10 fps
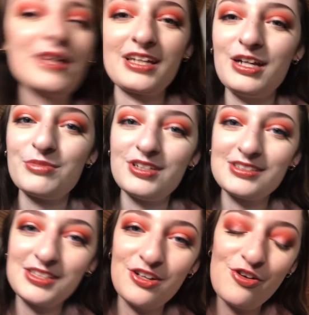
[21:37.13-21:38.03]
my camera.
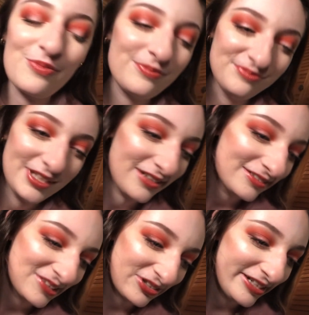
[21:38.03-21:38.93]
So yeah,
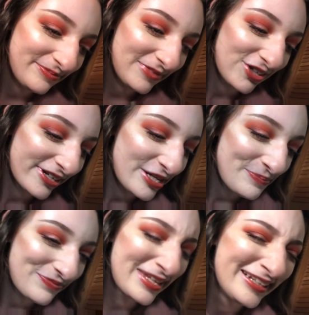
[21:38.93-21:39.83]
great. Alright.